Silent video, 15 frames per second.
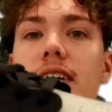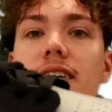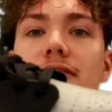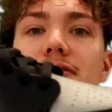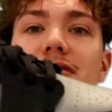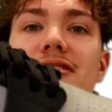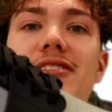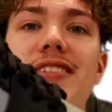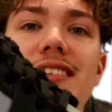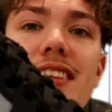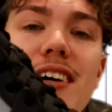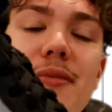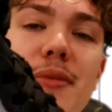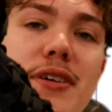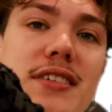Yeah, really
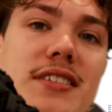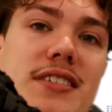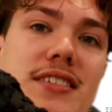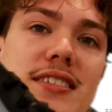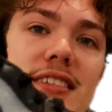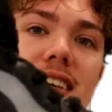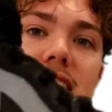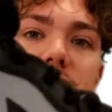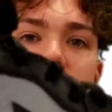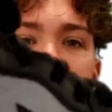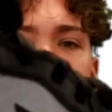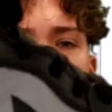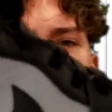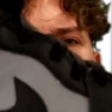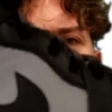not much to say.
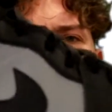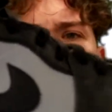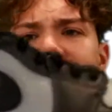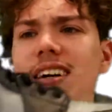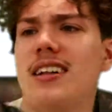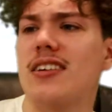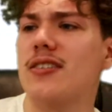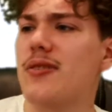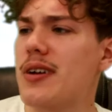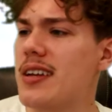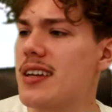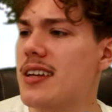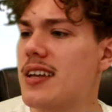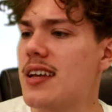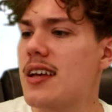It's a clean
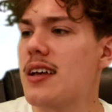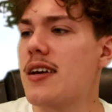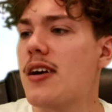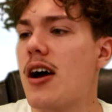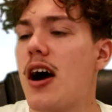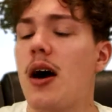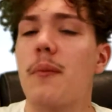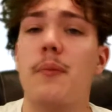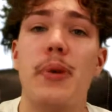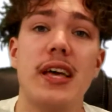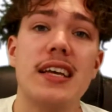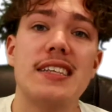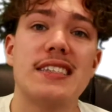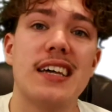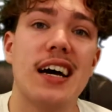colorway, a
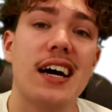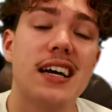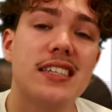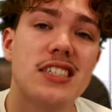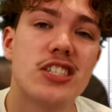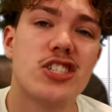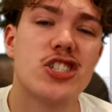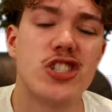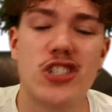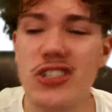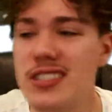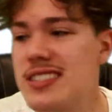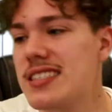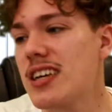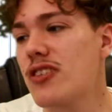big size. It
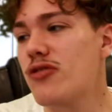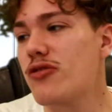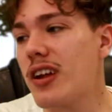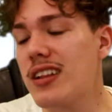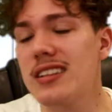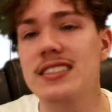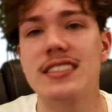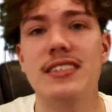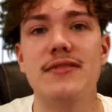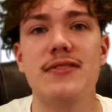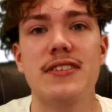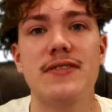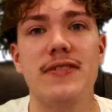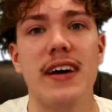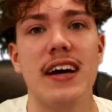should sell
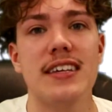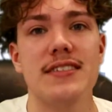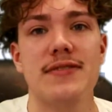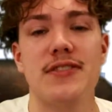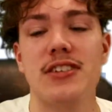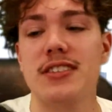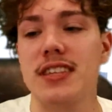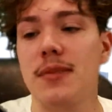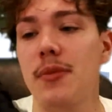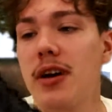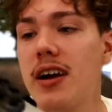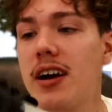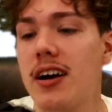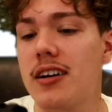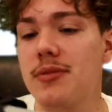relatively fast for us. I'm
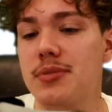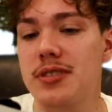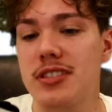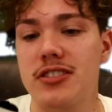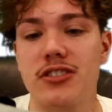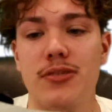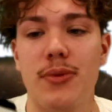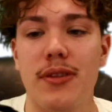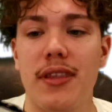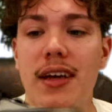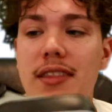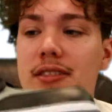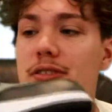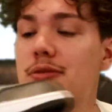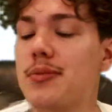not 100% sure about
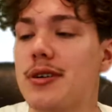that though,